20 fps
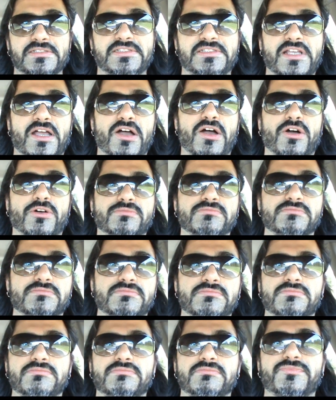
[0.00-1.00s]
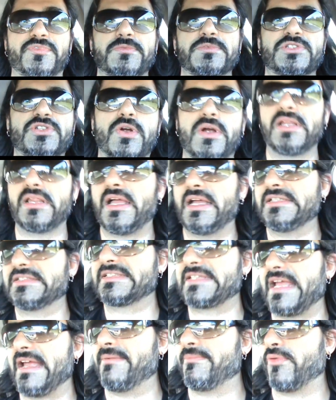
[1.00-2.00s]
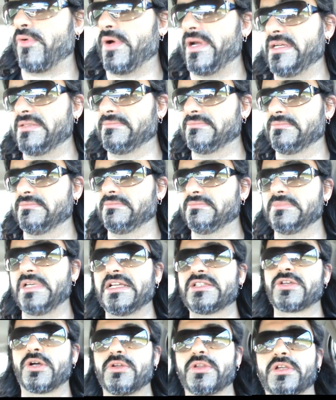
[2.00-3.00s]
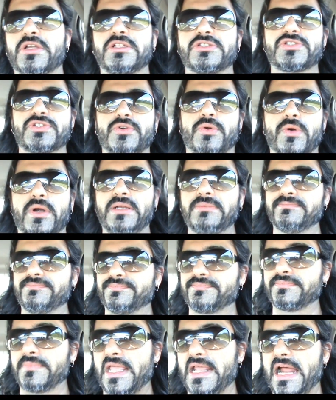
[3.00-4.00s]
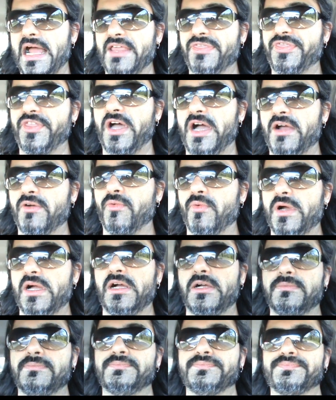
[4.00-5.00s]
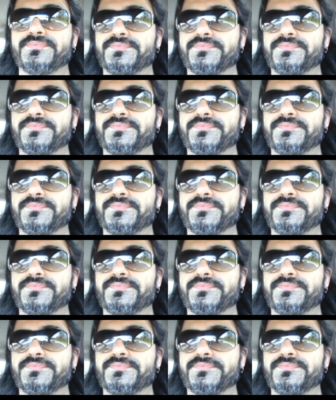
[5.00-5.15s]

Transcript: So, from a storyline standpoint, it told a good story. And I thought, well,